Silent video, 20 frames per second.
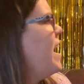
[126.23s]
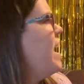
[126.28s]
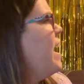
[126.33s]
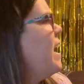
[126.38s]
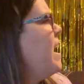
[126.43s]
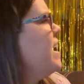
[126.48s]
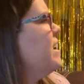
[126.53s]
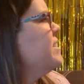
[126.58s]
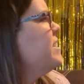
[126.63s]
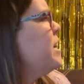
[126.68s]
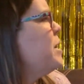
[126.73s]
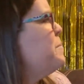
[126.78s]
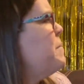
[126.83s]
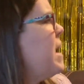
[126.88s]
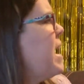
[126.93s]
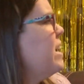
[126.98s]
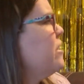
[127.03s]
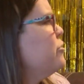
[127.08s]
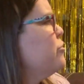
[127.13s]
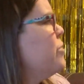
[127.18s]
As he
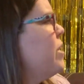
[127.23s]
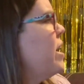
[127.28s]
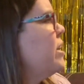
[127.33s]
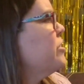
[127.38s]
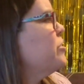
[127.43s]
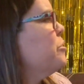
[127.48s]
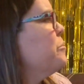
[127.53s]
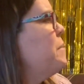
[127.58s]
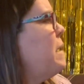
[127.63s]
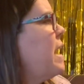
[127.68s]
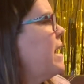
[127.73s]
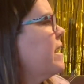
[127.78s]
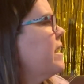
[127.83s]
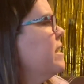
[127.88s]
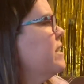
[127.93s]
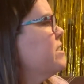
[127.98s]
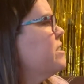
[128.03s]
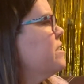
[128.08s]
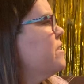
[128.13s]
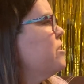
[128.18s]
backed Tractor Mac
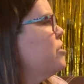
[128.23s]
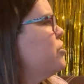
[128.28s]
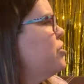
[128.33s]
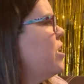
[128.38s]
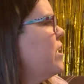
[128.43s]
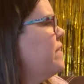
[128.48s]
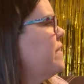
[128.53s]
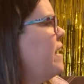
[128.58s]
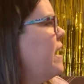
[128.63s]
into the shed